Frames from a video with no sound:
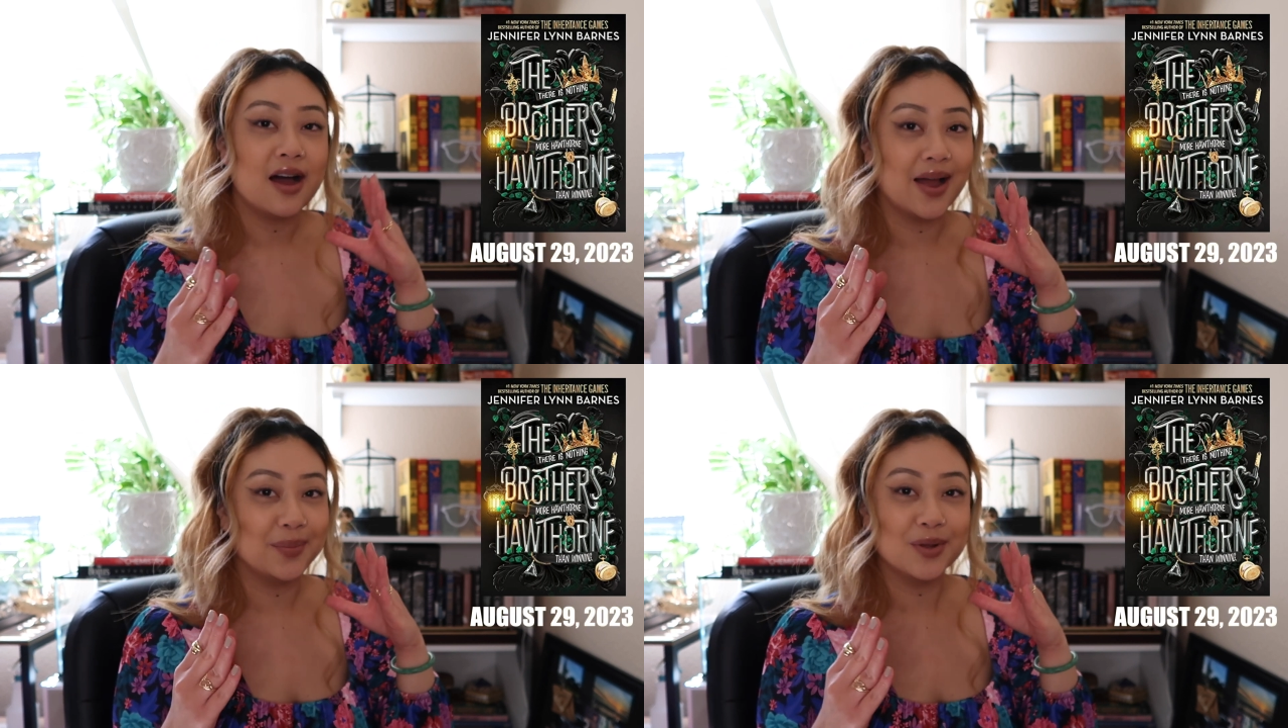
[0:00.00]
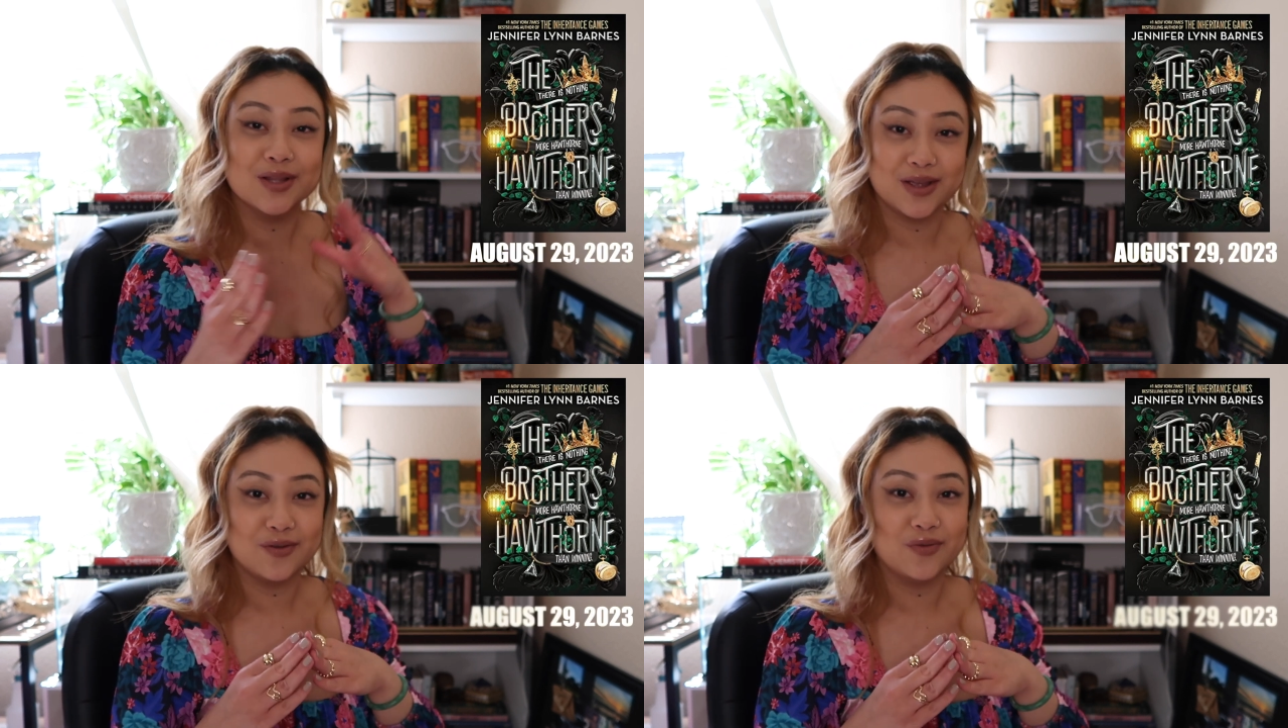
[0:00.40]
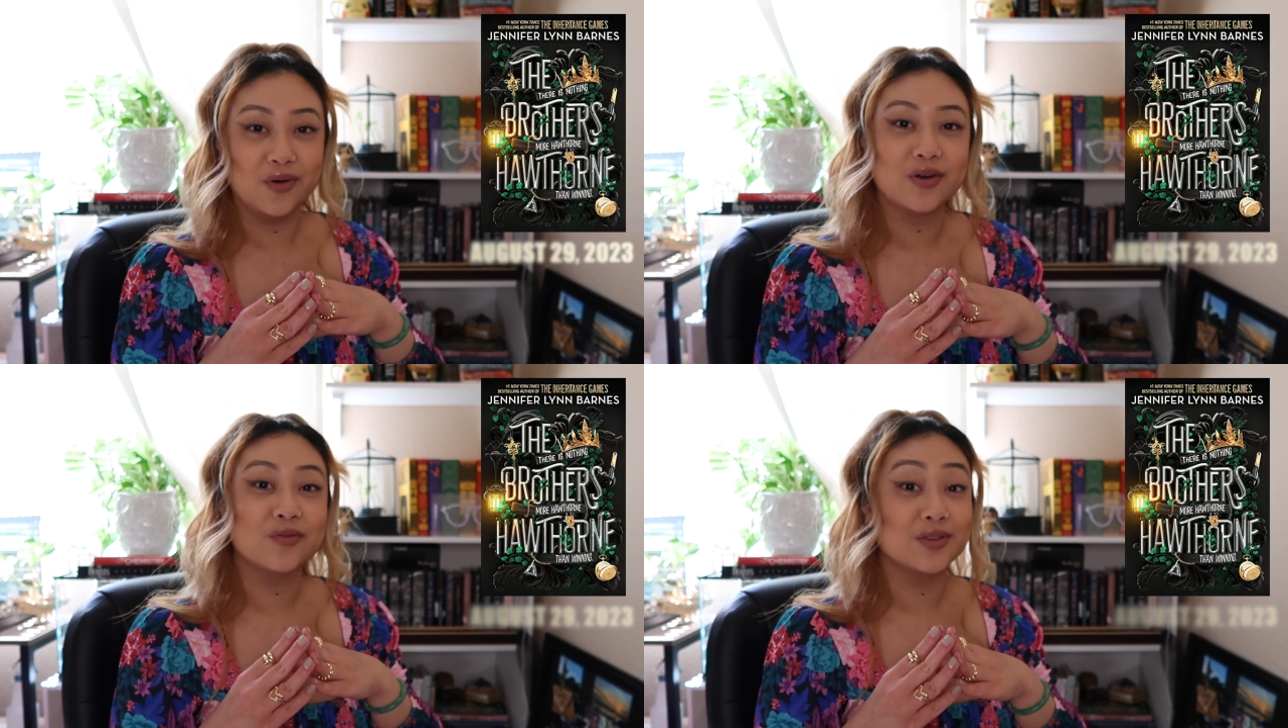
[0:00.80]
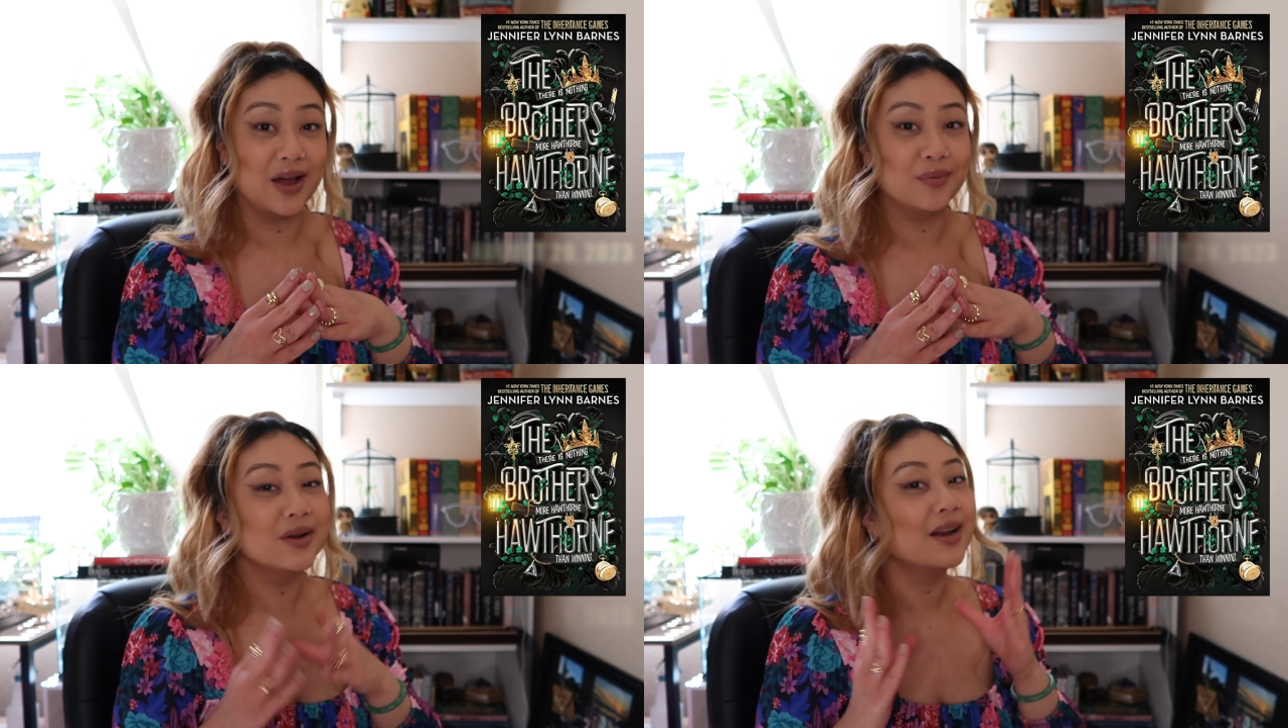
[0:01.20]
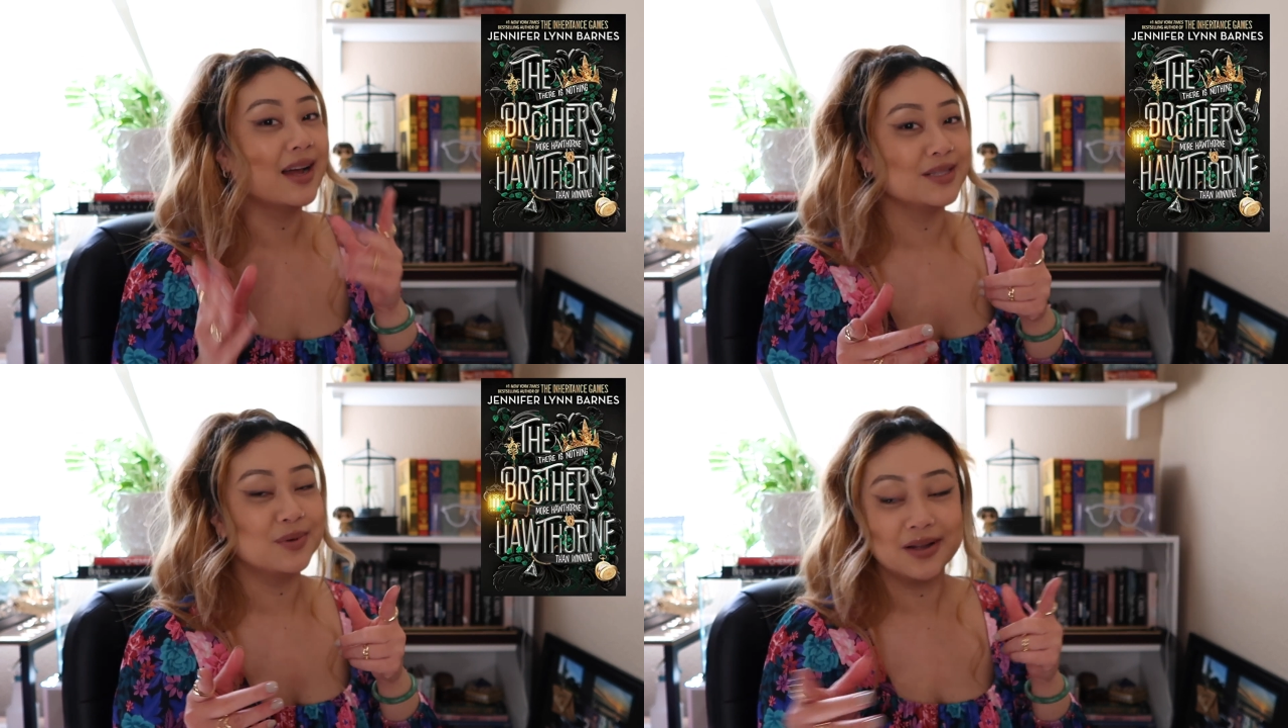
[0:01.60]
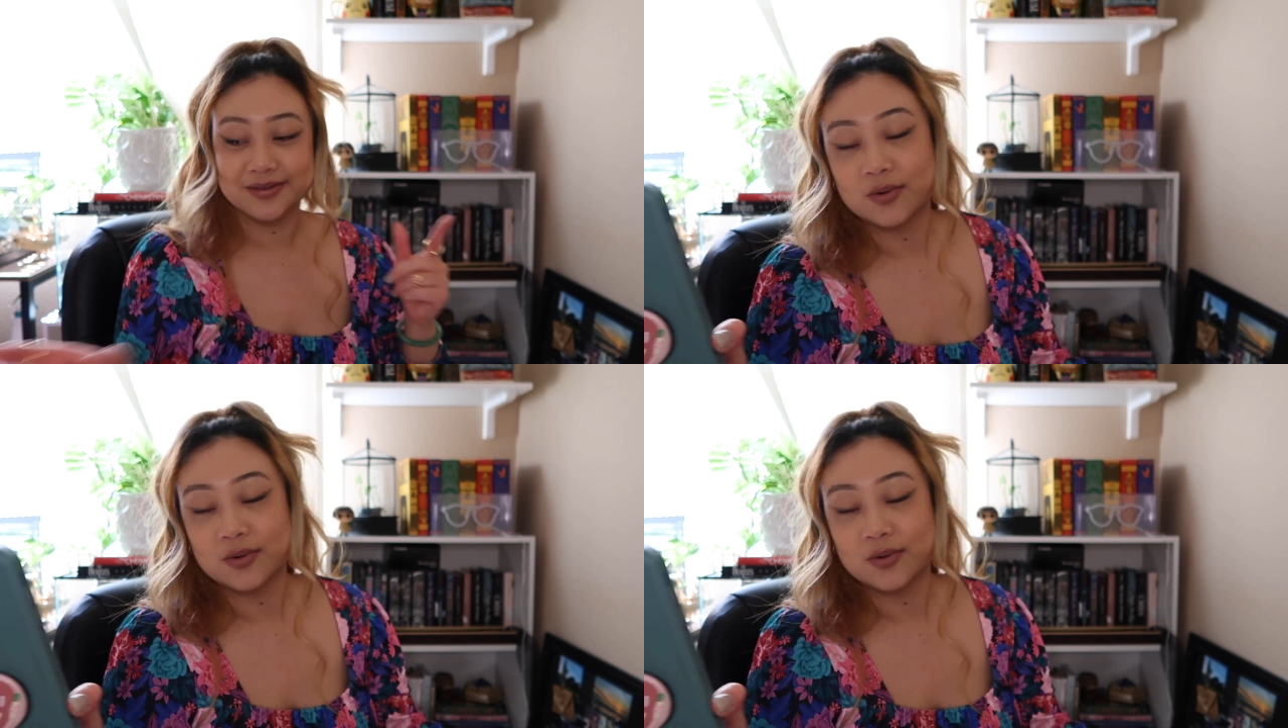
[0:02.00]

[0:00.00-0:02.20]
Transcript: I'm looking forward for that one as well.